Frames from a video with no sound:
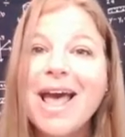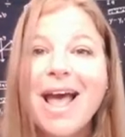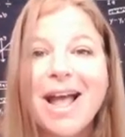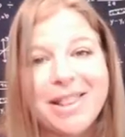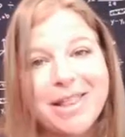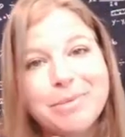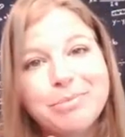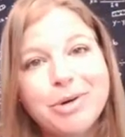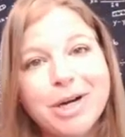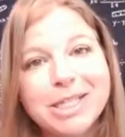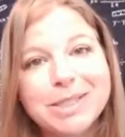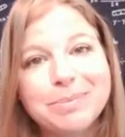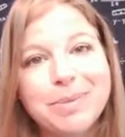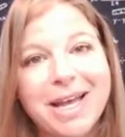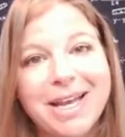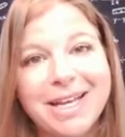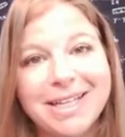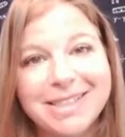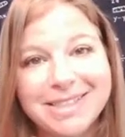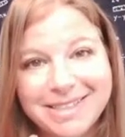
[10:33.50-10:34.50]
and then press
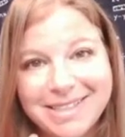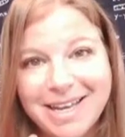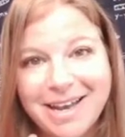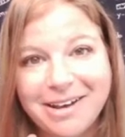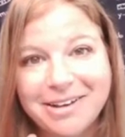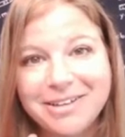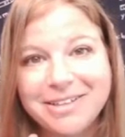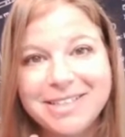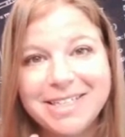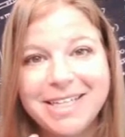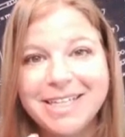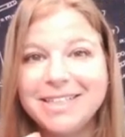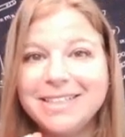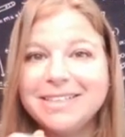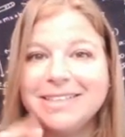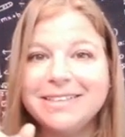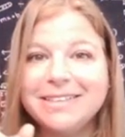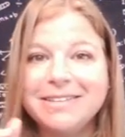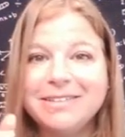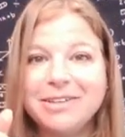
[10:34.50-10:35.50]
play and see how you did.
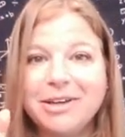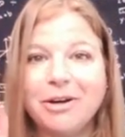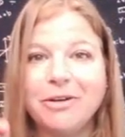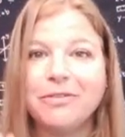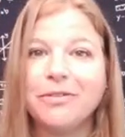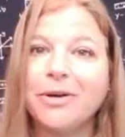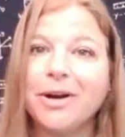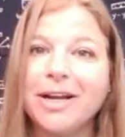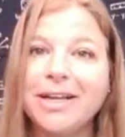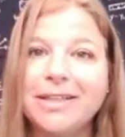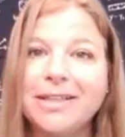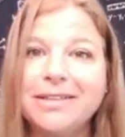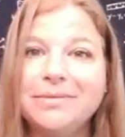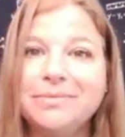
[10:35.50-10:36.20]
Go for it.